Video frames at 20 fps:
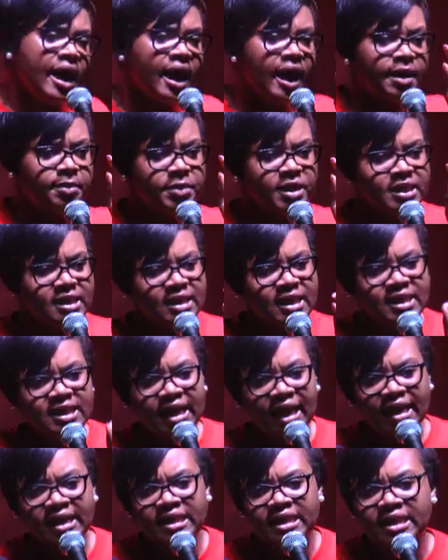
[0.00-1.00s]
And Mr.
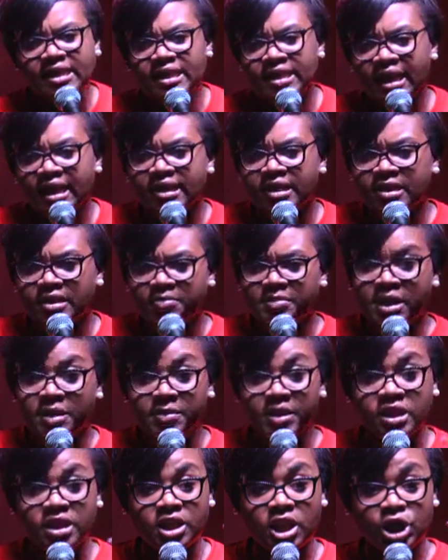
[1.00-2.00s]
Sandy said to me,
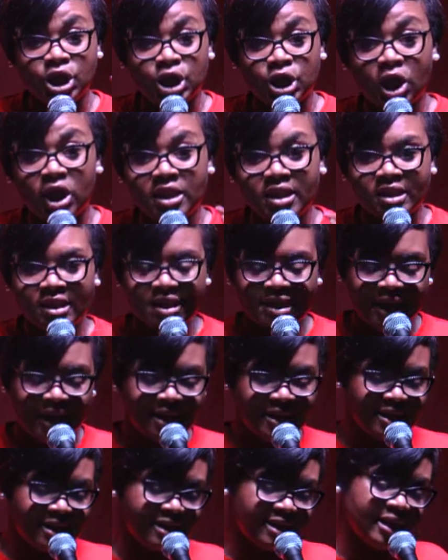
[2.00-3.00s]
Mr. John
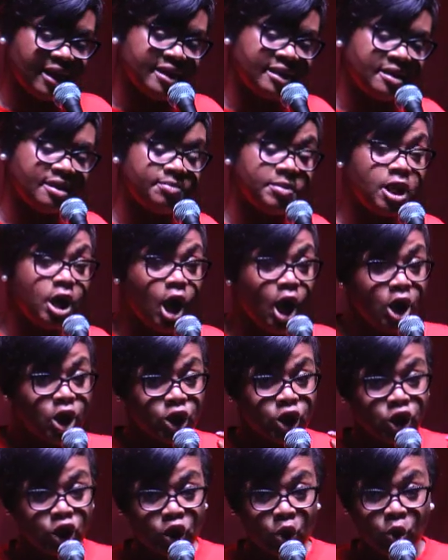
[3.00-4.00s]
Sandy said to me,
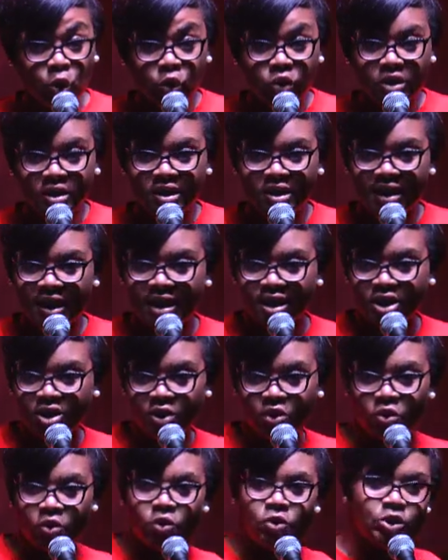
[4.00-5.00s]
soon, Senator
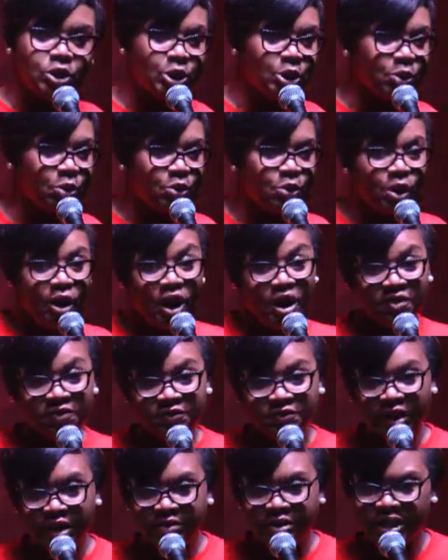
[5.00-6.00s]
Cudjoe,
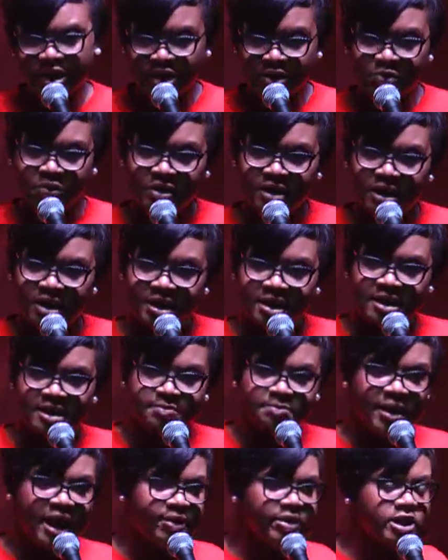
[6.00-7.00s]
very soon in his
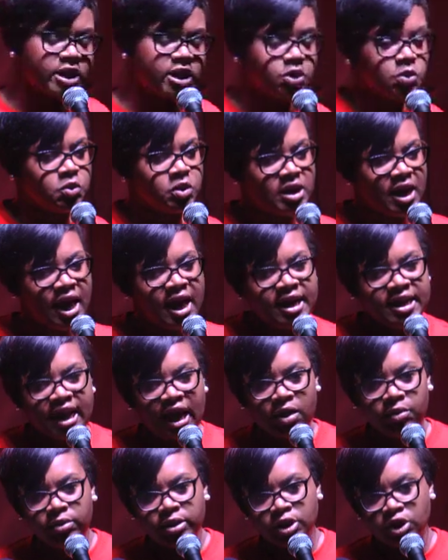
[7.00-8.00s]
baritone.
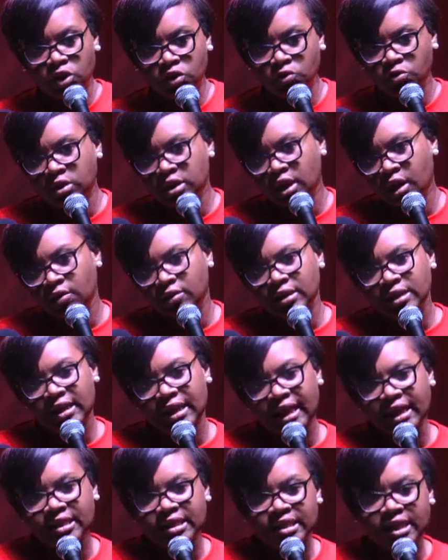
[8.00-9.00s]
That was
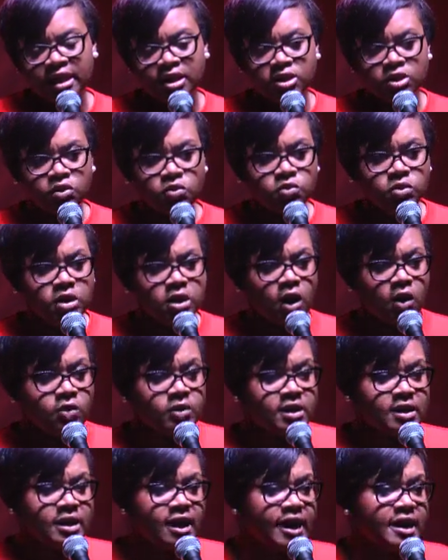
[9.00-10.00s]
2010,
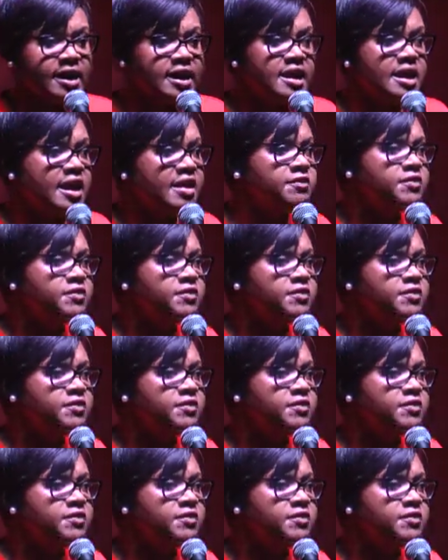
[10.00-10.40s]
2011.